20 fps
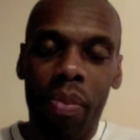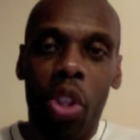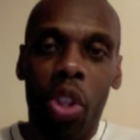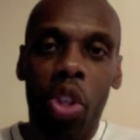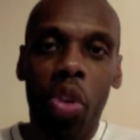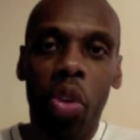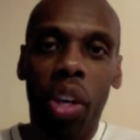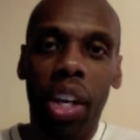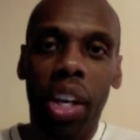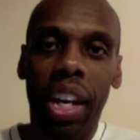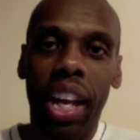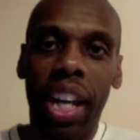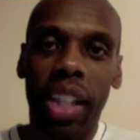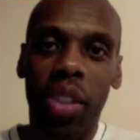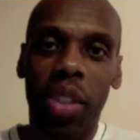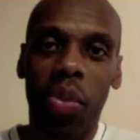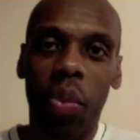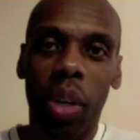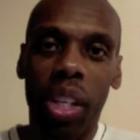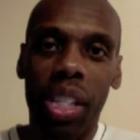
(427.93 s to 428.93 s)
Tune in
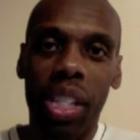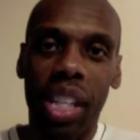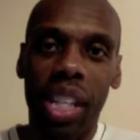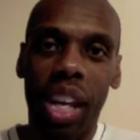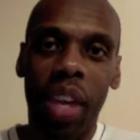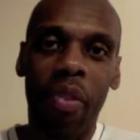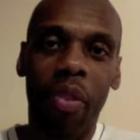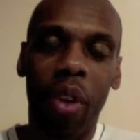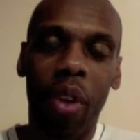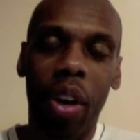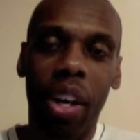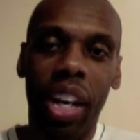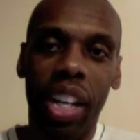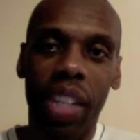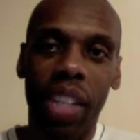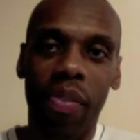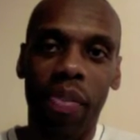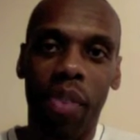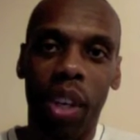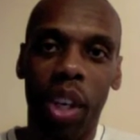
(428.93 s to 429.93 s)
next Wednesday for our
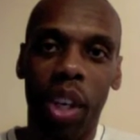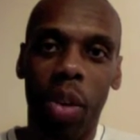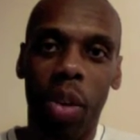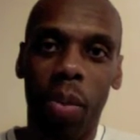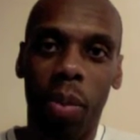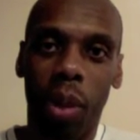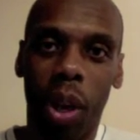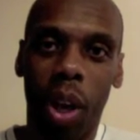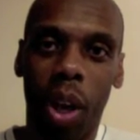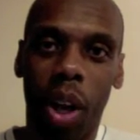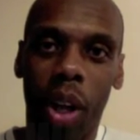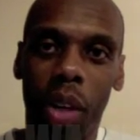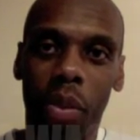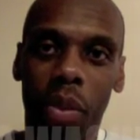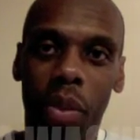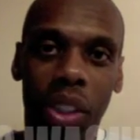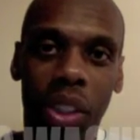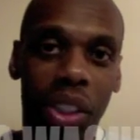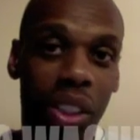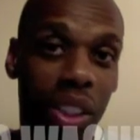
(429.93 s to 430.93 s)
next video blog,
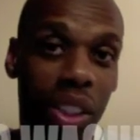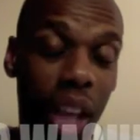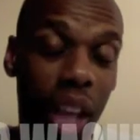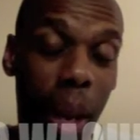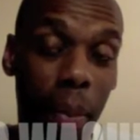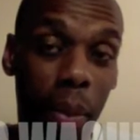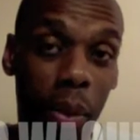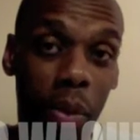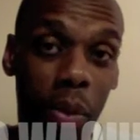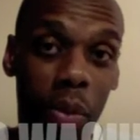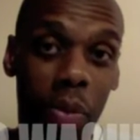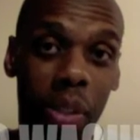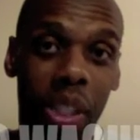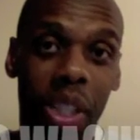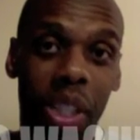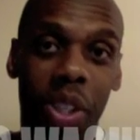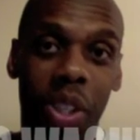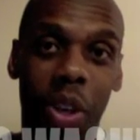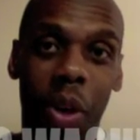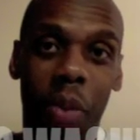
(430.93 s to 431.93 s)
which topic will be
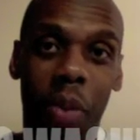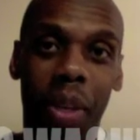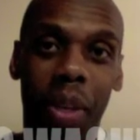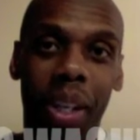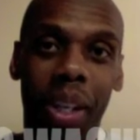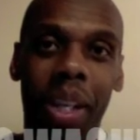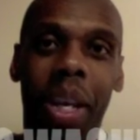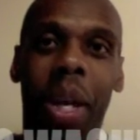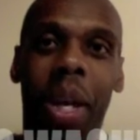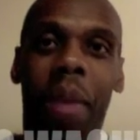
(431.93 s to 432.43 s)
determined.